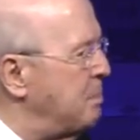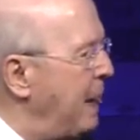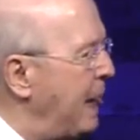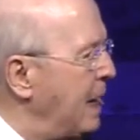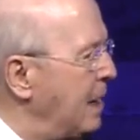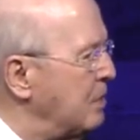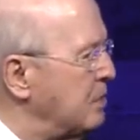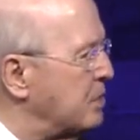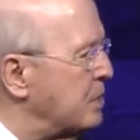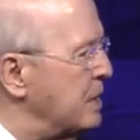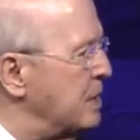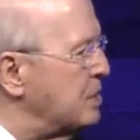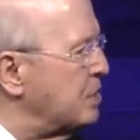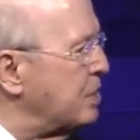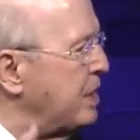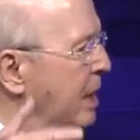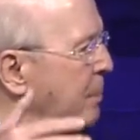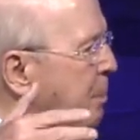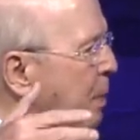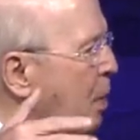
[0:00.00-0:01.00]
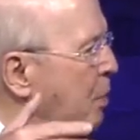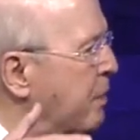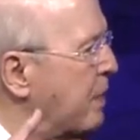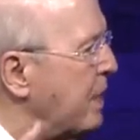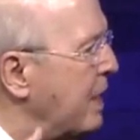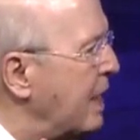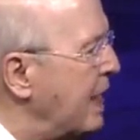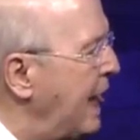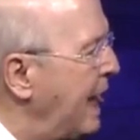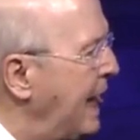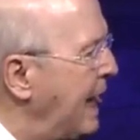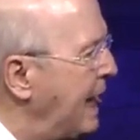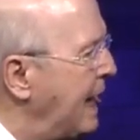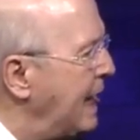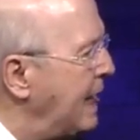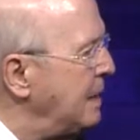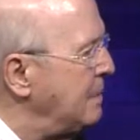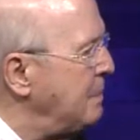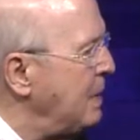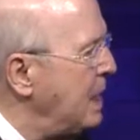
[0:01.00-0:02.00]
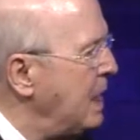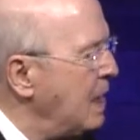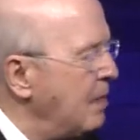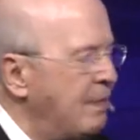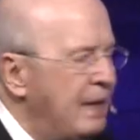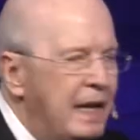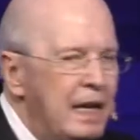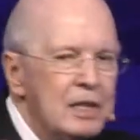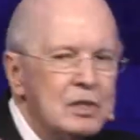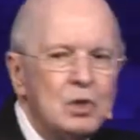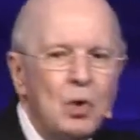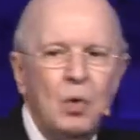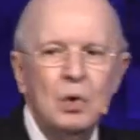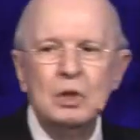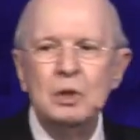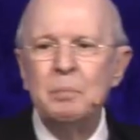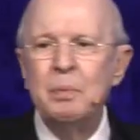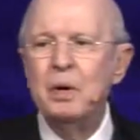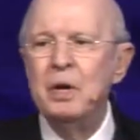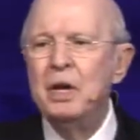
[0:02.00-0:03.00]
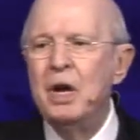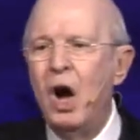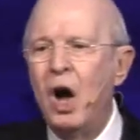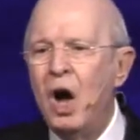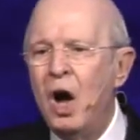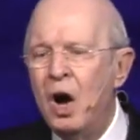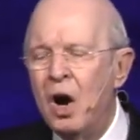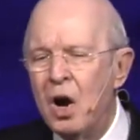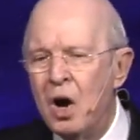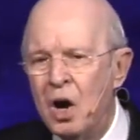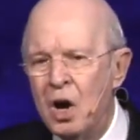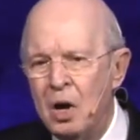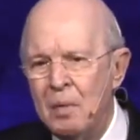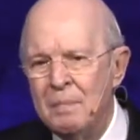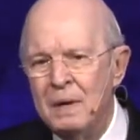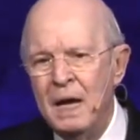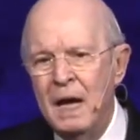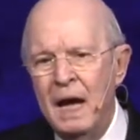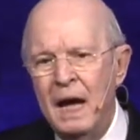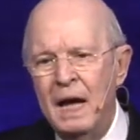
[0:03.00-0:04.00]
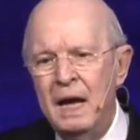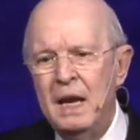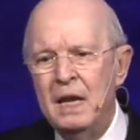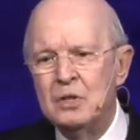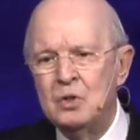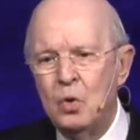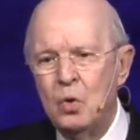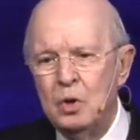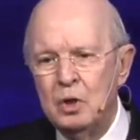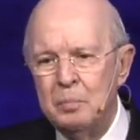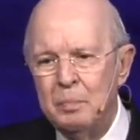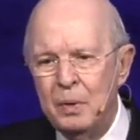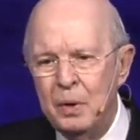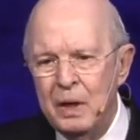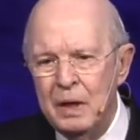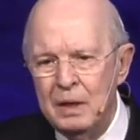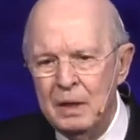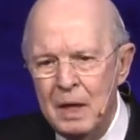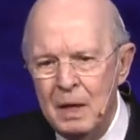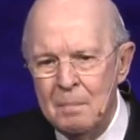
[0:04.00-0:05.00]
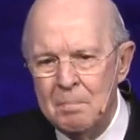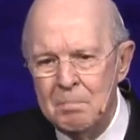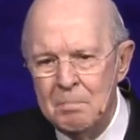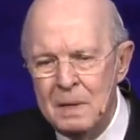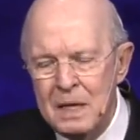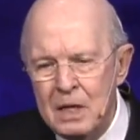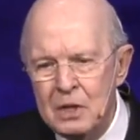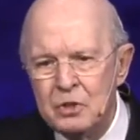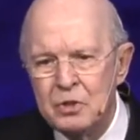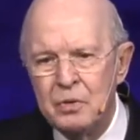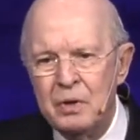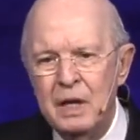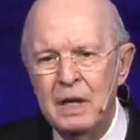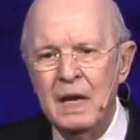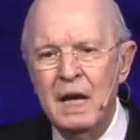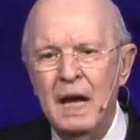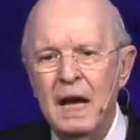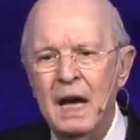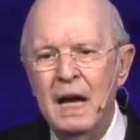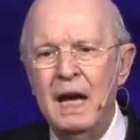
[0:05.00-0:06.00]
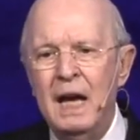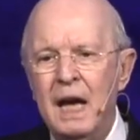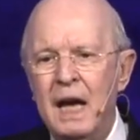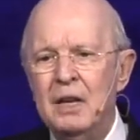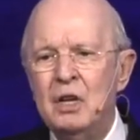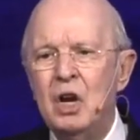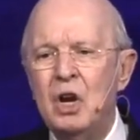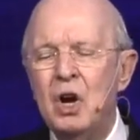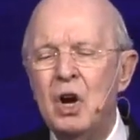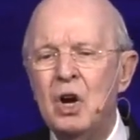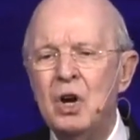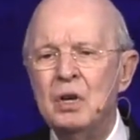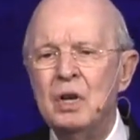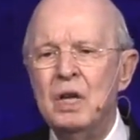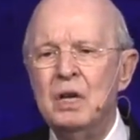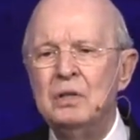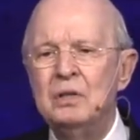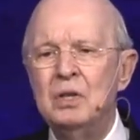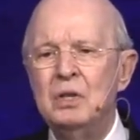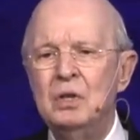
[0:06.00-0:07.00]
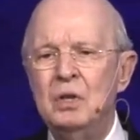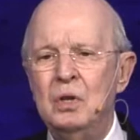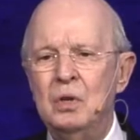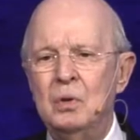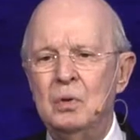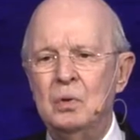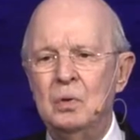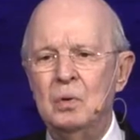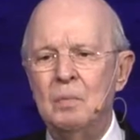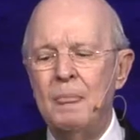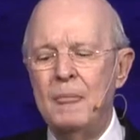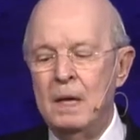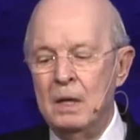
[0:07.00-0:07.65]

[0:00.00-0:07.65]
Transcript: boundaries, step over the line, that it's going to bring harm and it's going to bring misery and, and hurt to you.